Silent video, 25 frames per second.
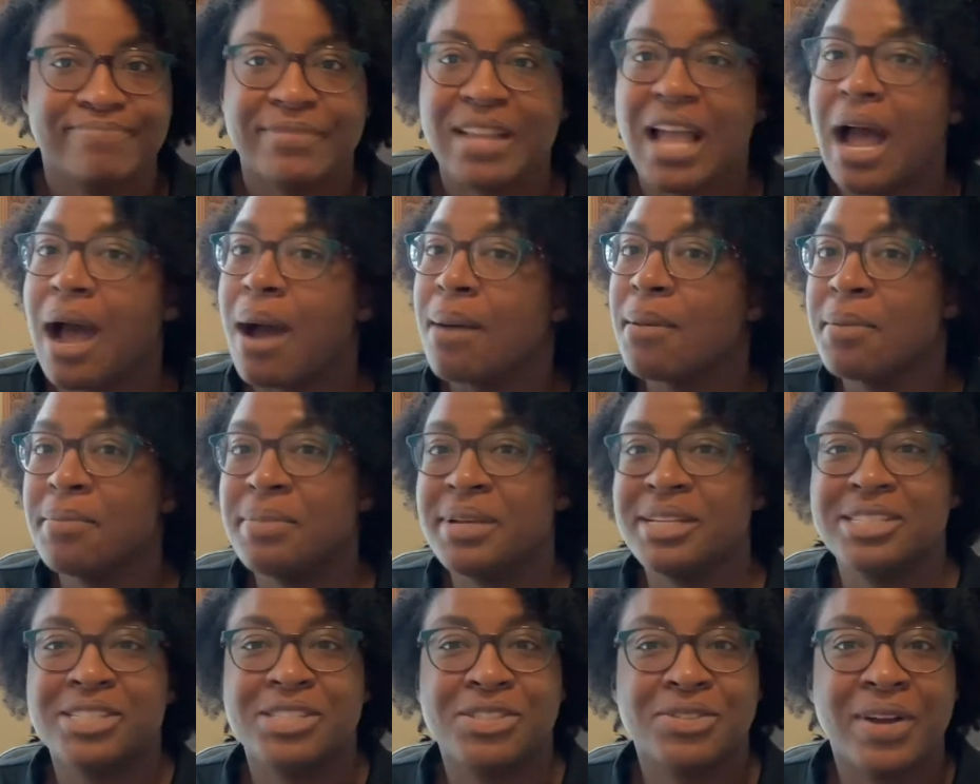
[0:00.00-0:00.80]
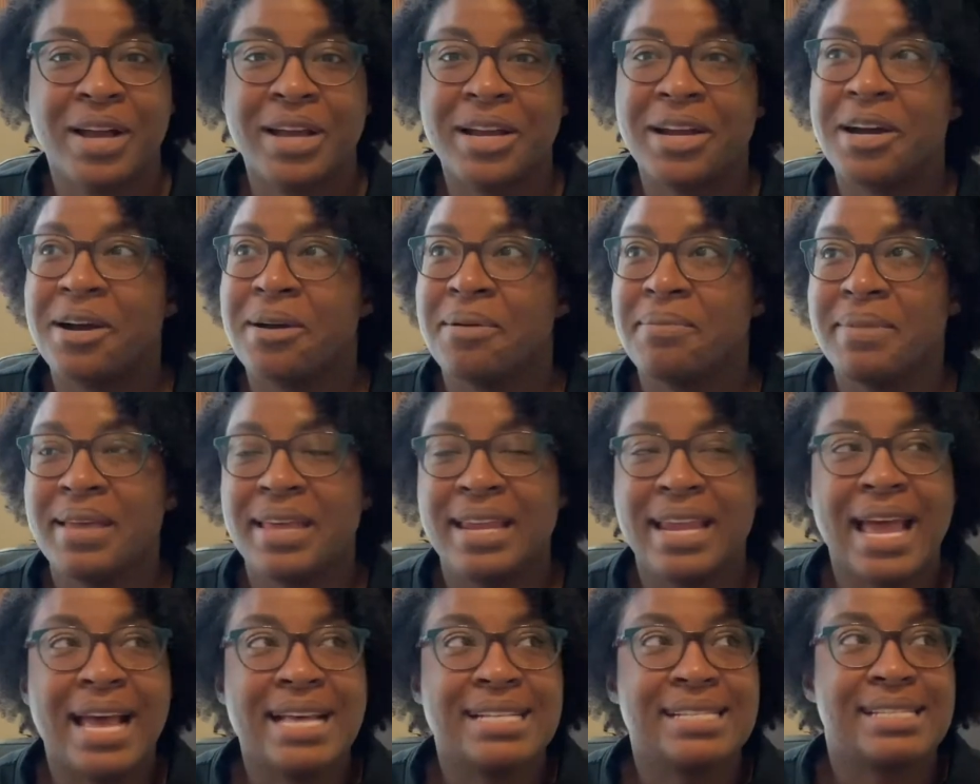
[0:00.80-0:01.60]
I'm going to be straight up.
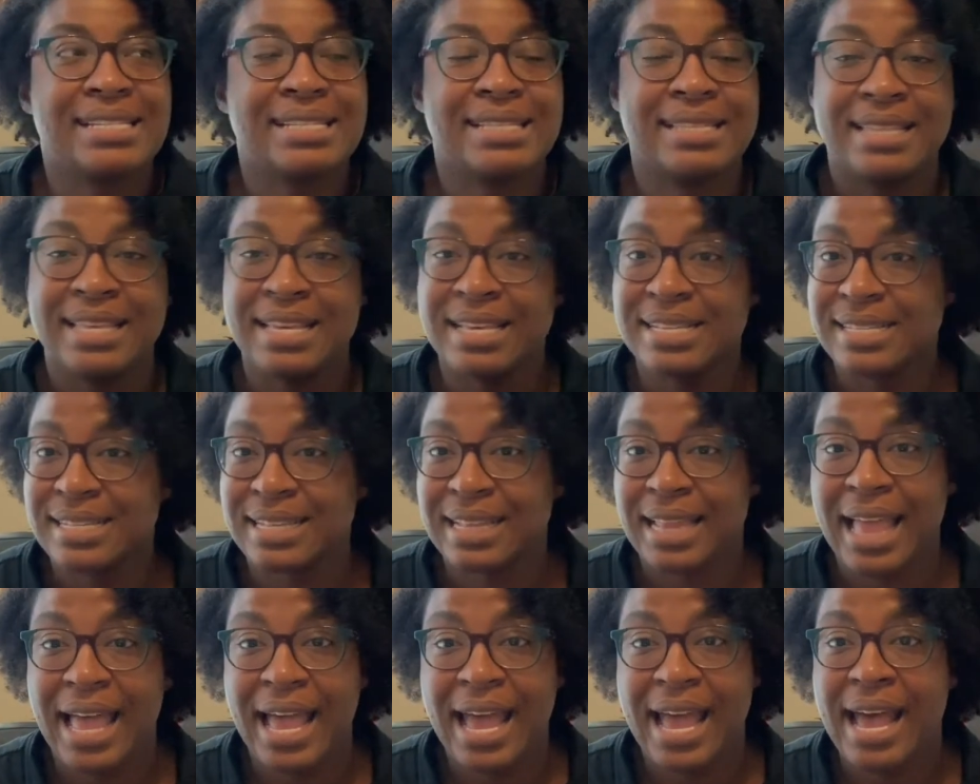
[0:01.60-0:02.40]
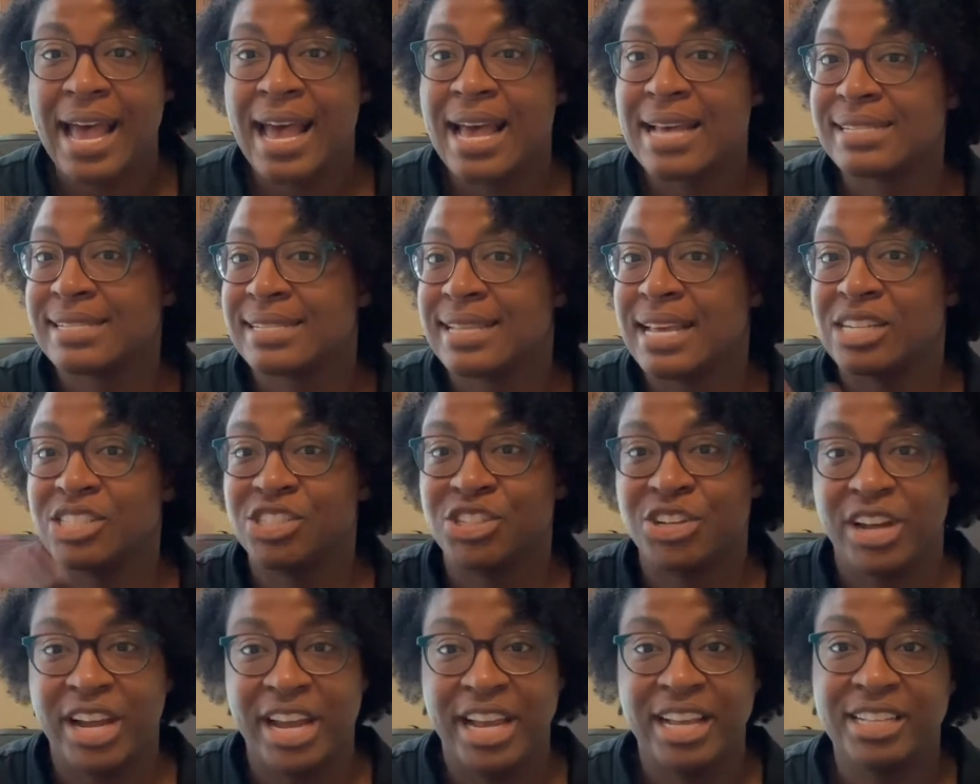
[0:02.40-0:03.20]
And that's this class, that's
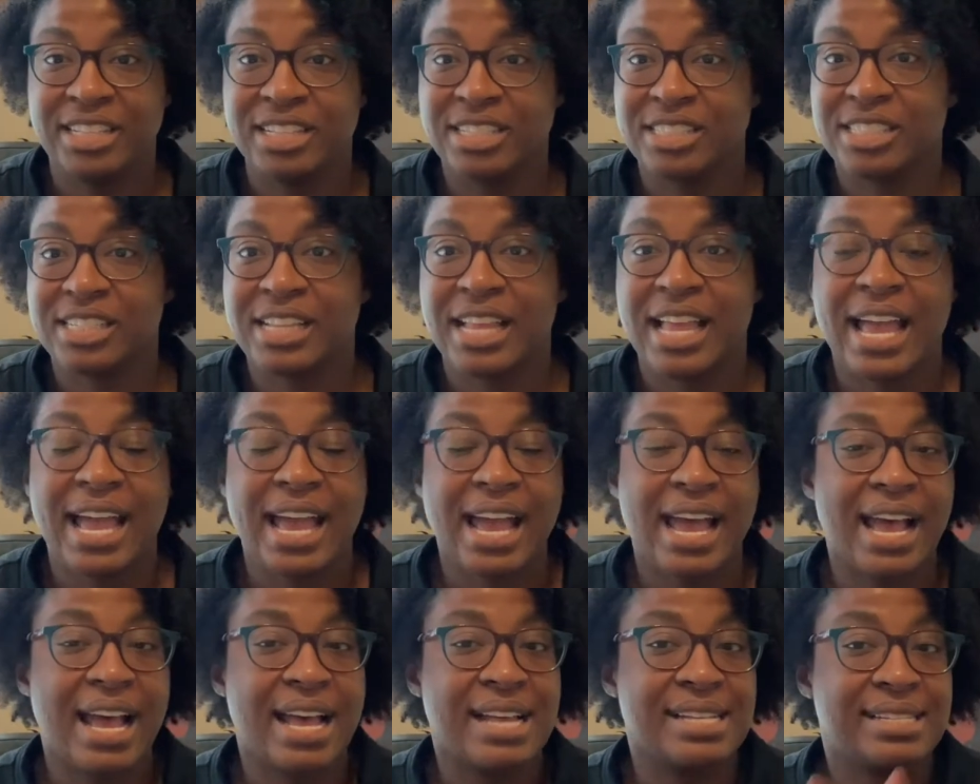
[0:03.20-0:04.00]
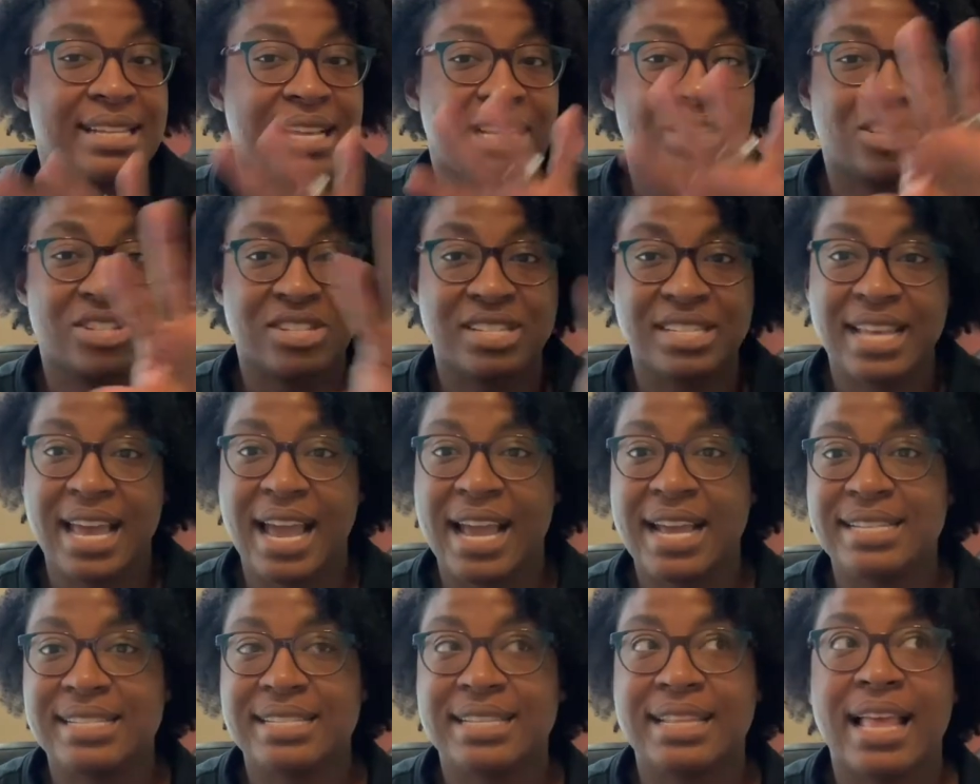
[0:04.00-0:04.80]
your English class, that's your
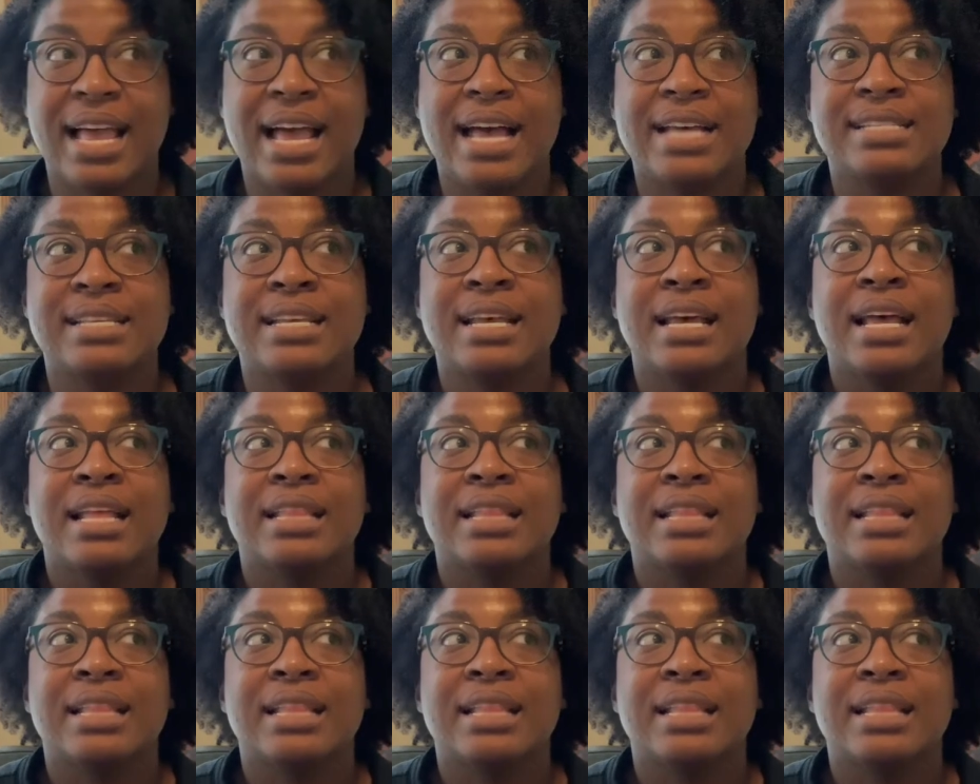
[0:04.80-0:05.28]
science class.